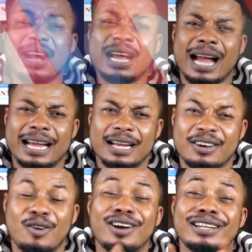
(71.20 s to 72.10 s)
one guy,
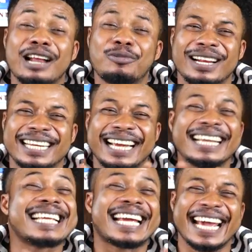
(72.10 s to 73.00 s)
oh, that one
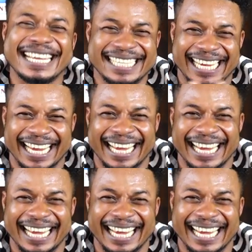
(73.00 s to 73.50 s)
is a curse.